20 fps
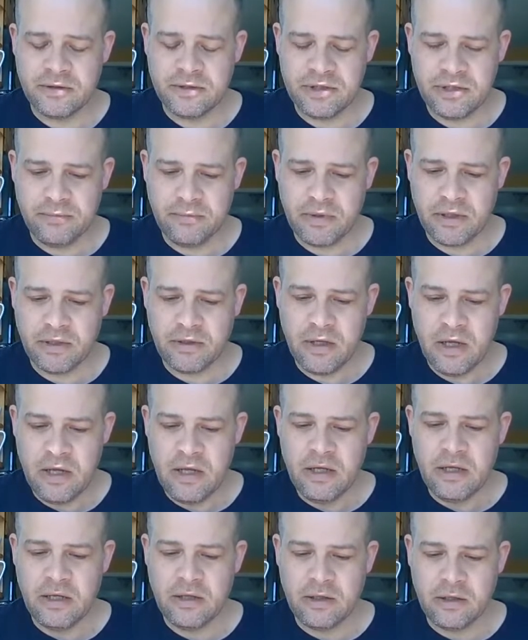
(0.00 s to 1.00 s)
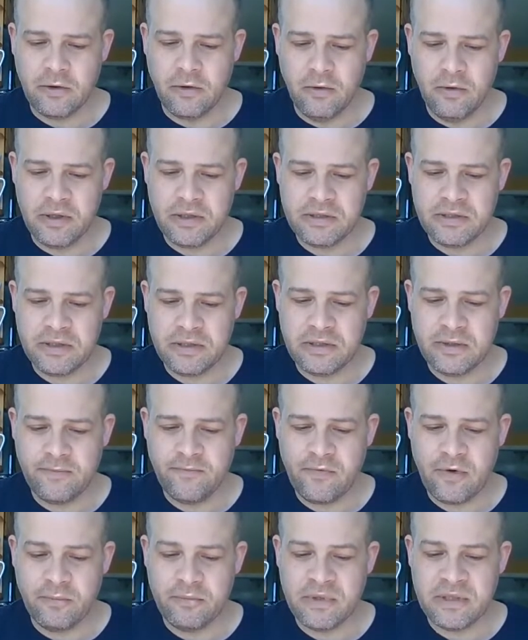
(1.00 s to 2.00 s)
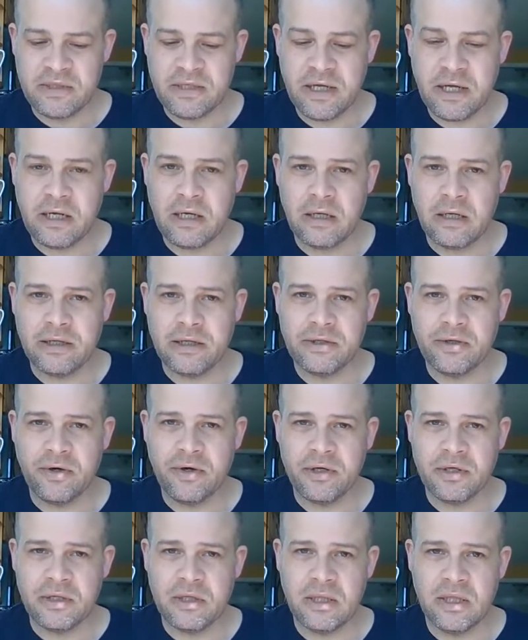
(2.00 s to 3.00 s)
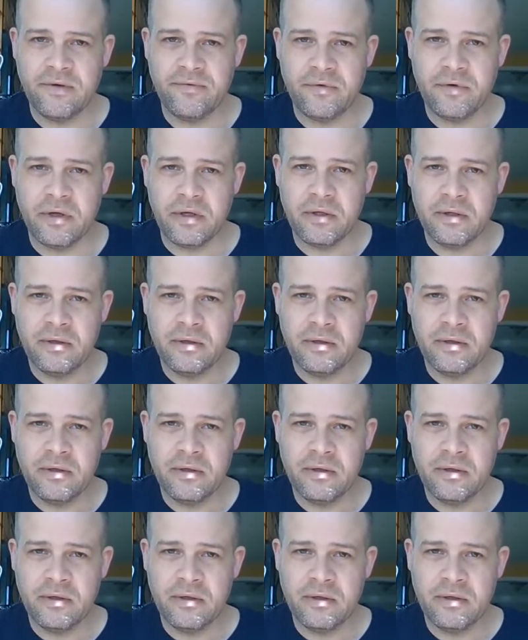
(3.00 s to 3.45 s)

in the cooling system from mishandling during delivery.